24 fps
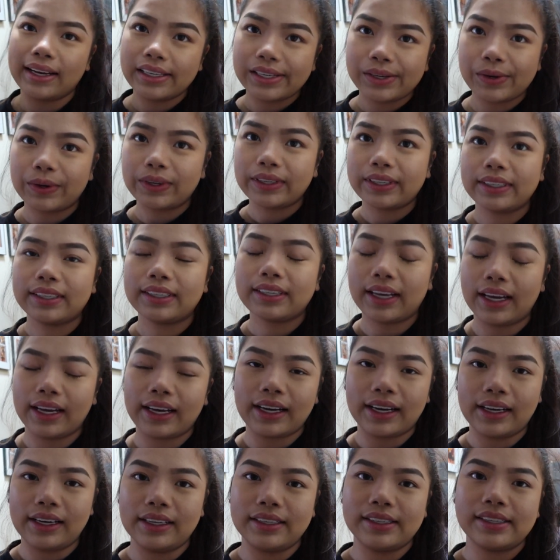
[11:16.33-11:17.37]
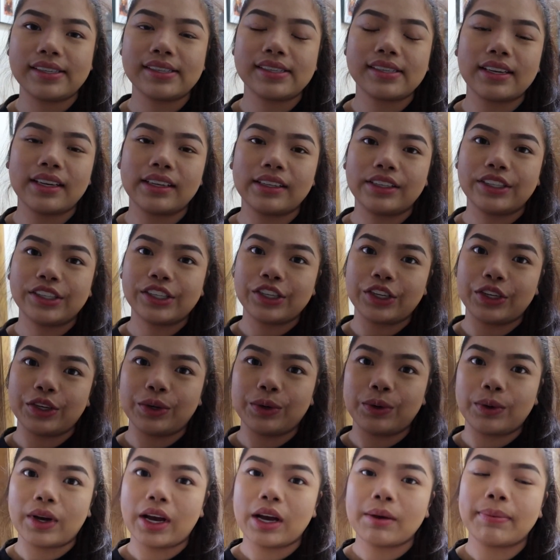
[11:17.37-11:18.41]
is going to take us
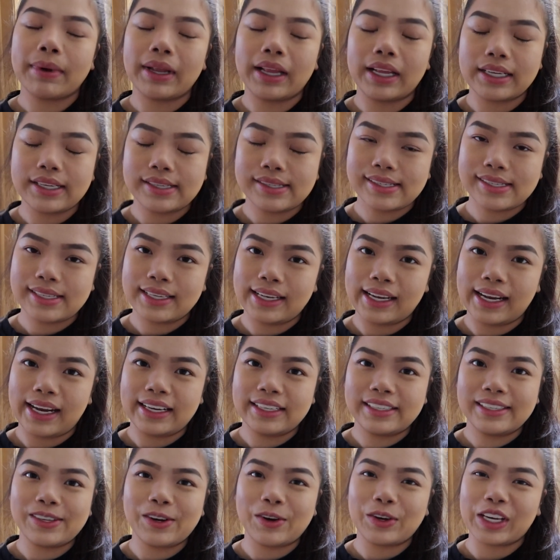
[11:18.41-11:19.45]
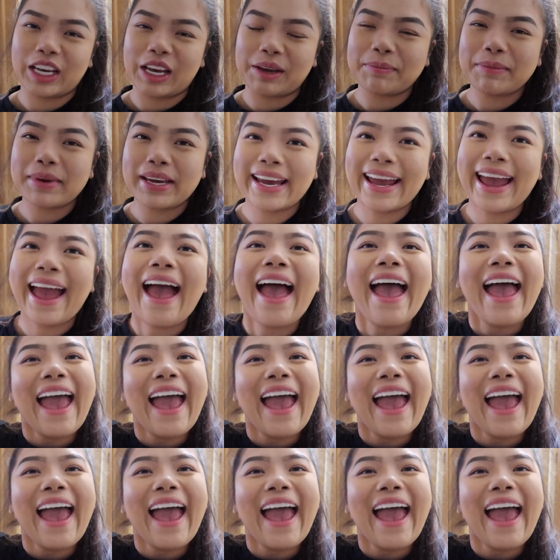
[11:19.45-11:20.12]
to Cabela's today to go get me